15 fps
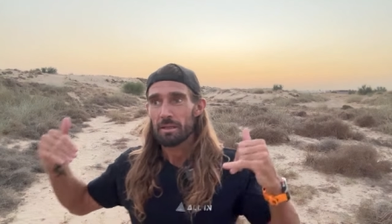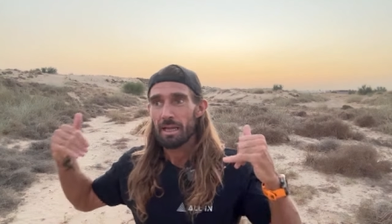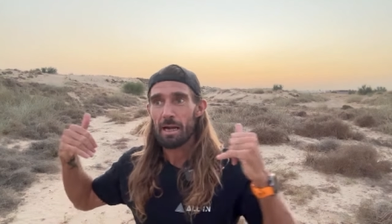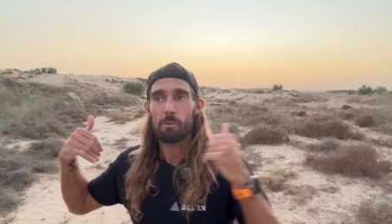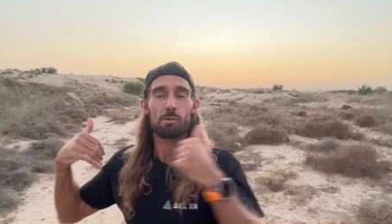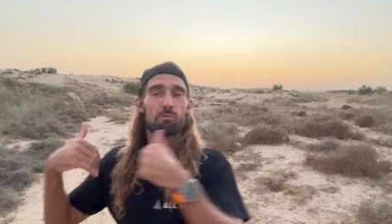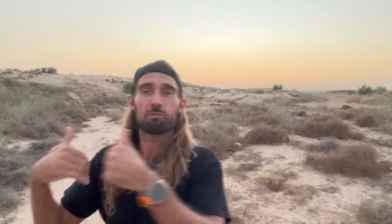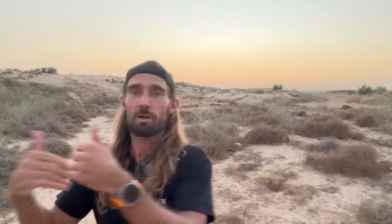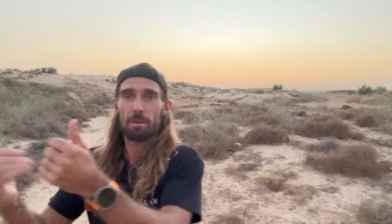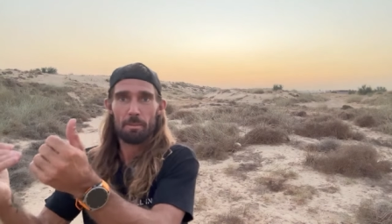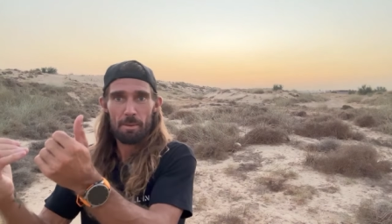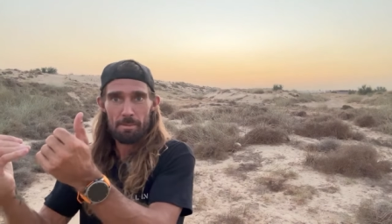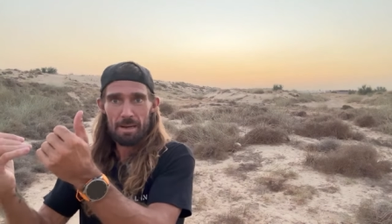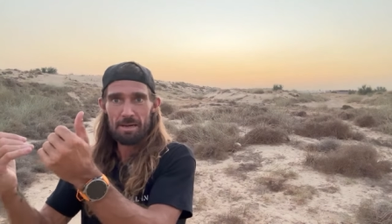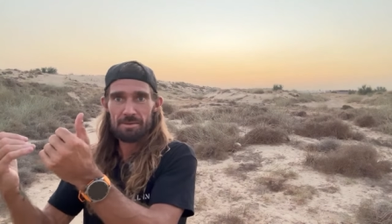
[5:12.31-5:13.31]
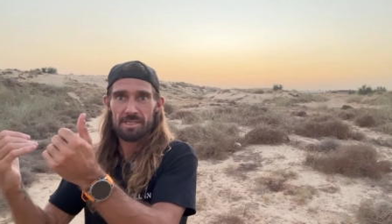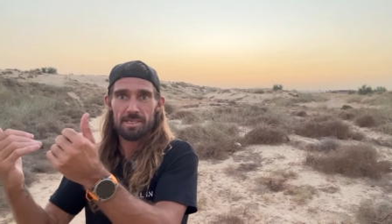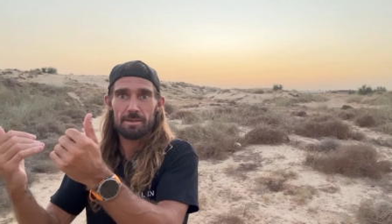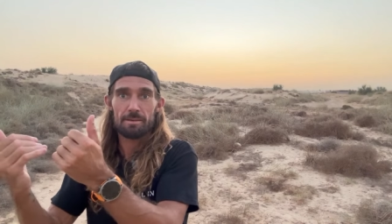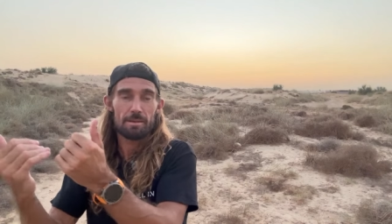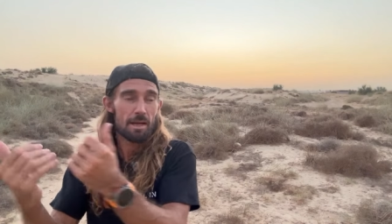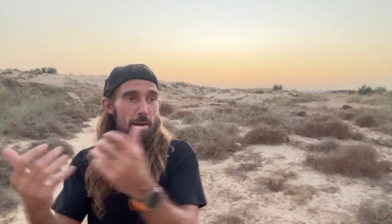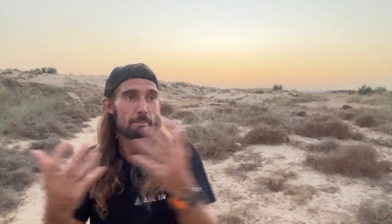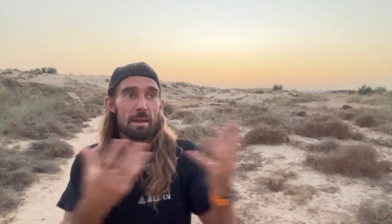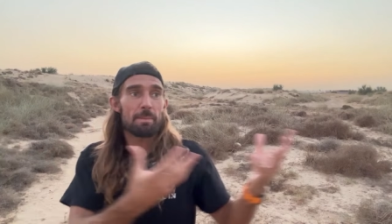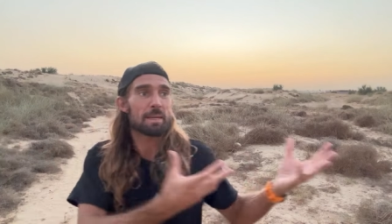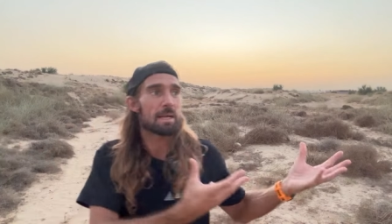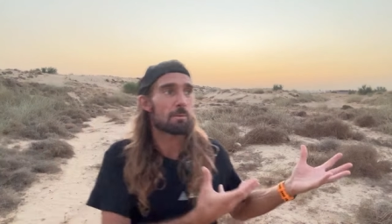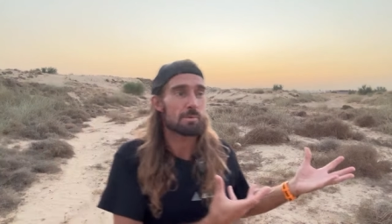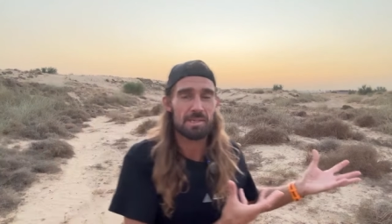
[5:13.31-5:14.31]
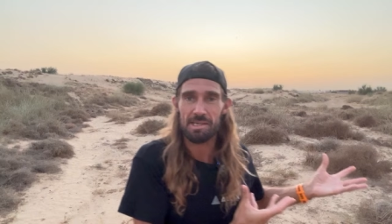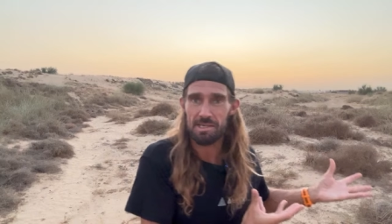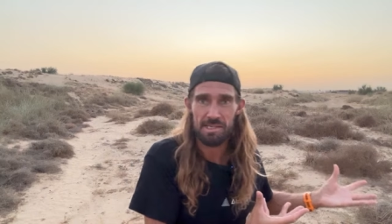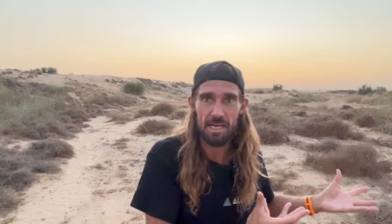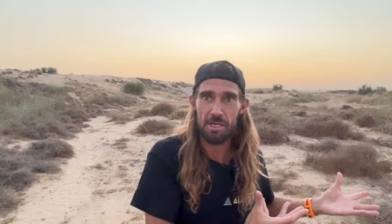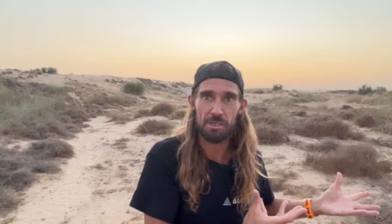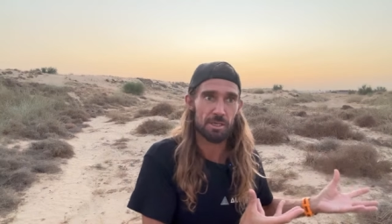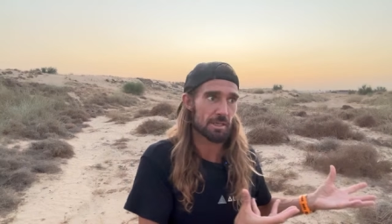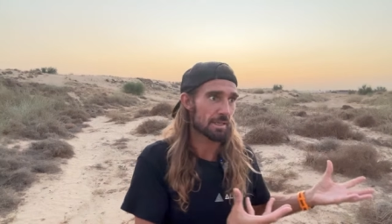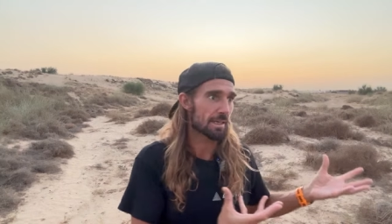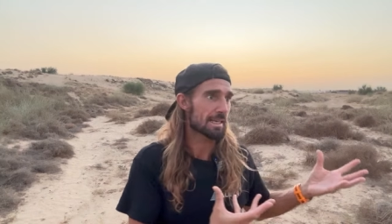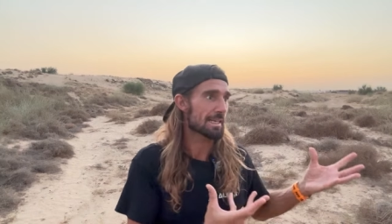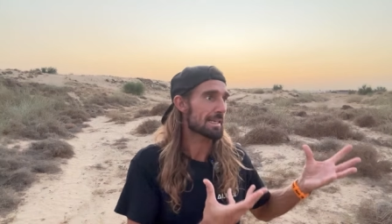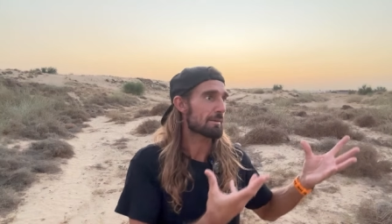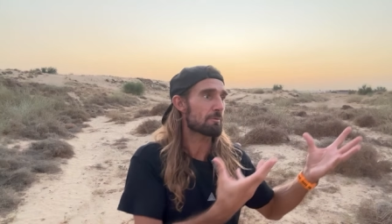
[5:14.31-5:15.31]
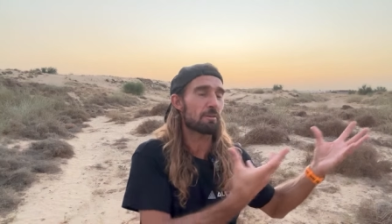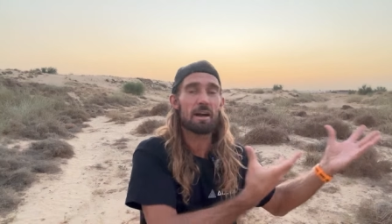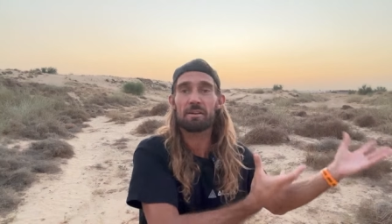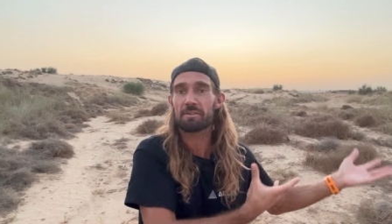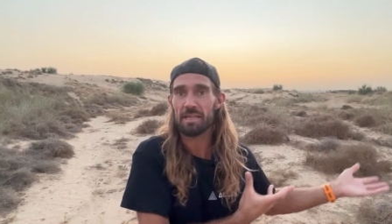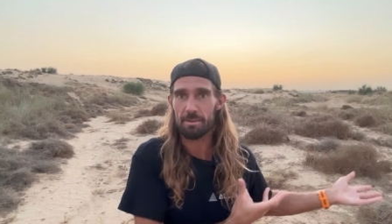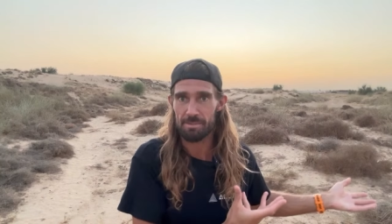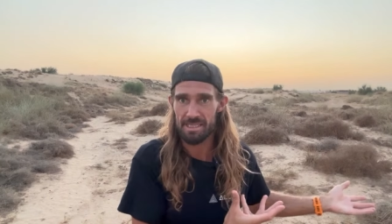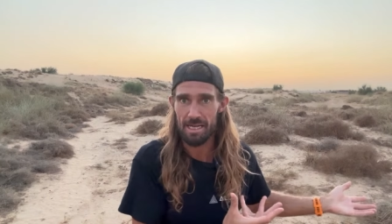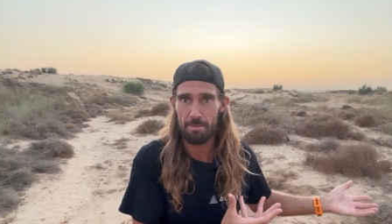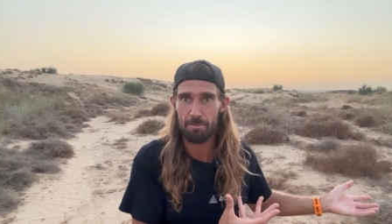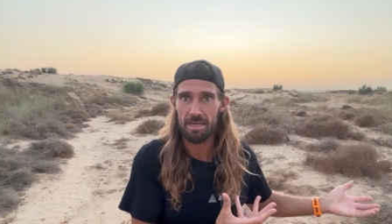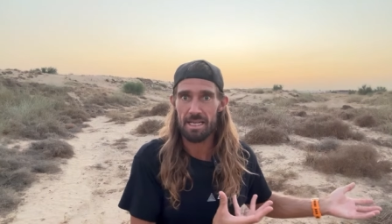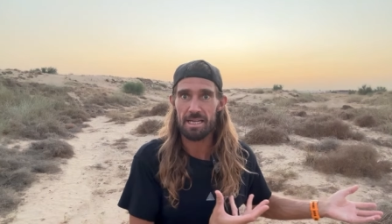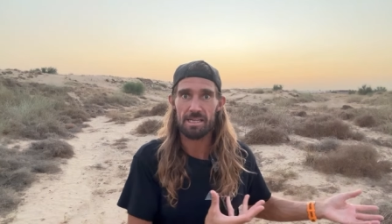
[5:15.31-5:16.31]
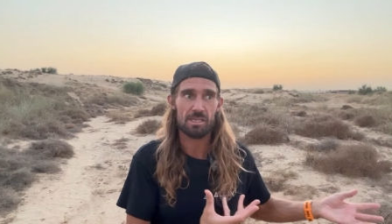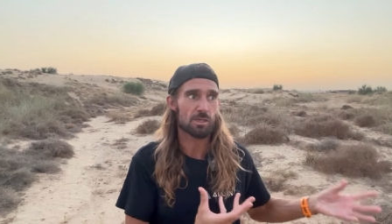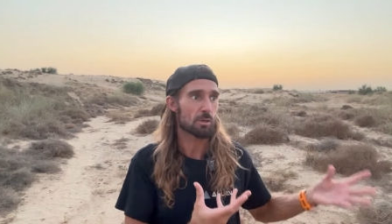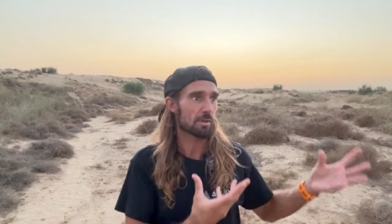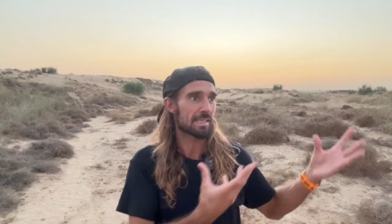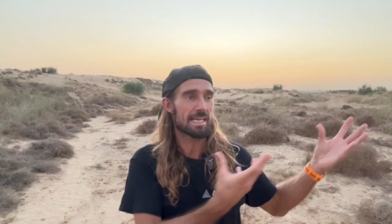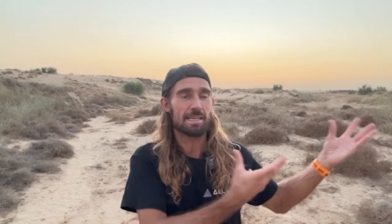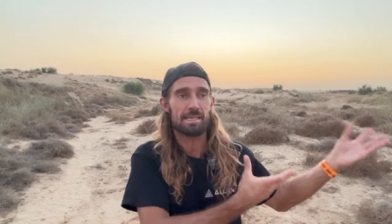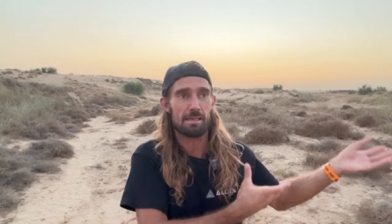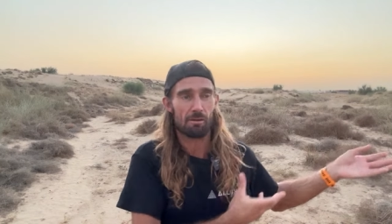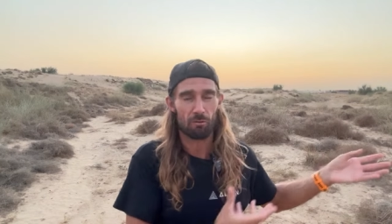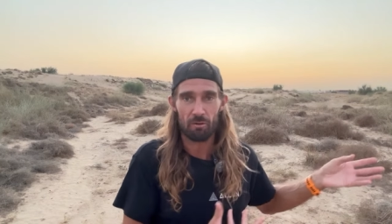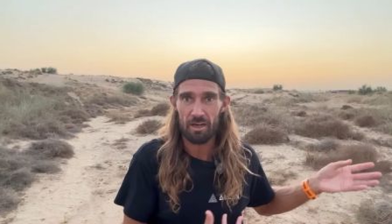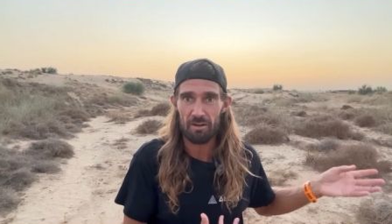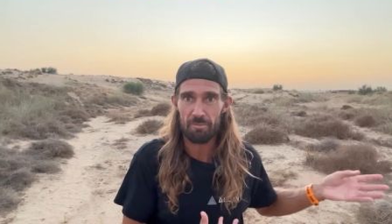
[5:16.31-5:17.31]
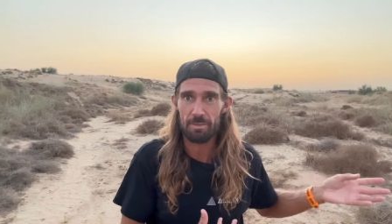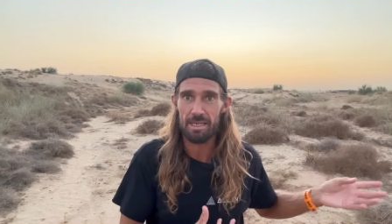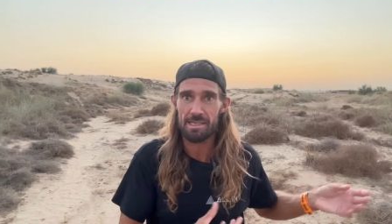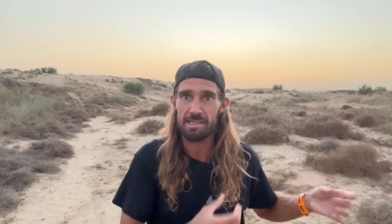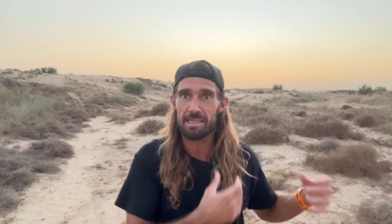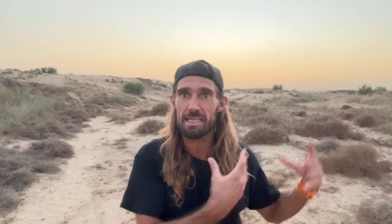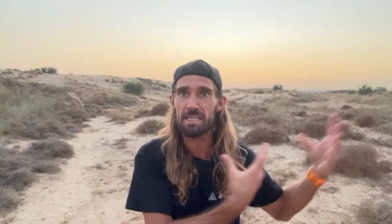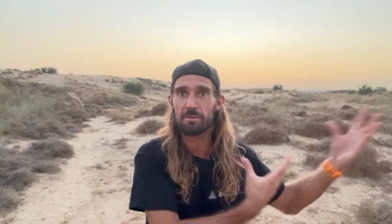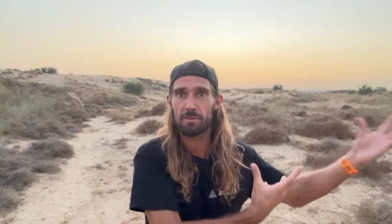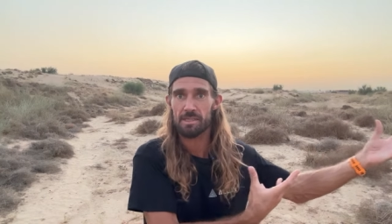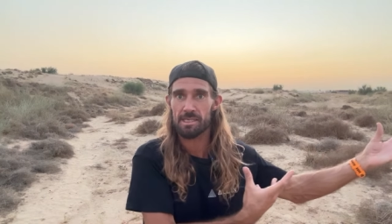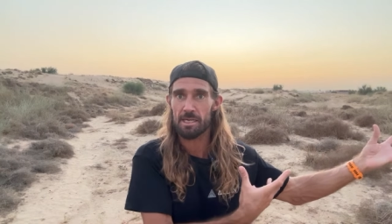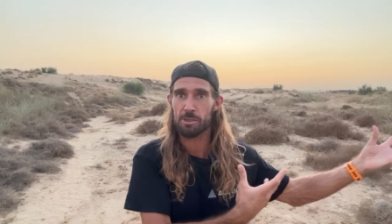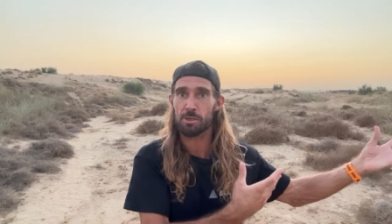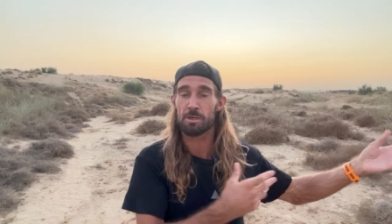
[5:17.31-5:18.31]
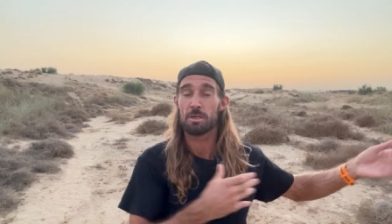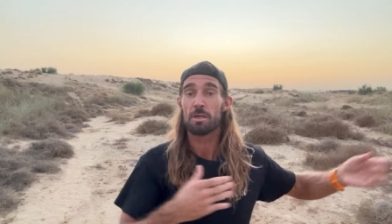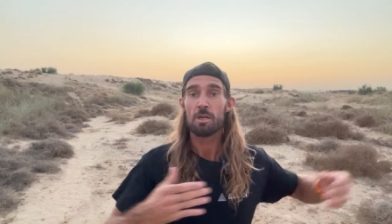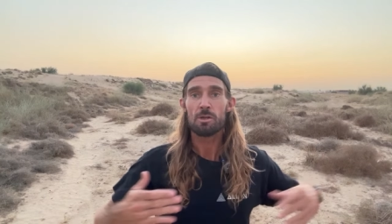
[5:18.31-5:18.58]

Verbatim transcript: I would run up the mountain and maybe that was a session like five times 10 minutes or 10 times five minutes, an interval session.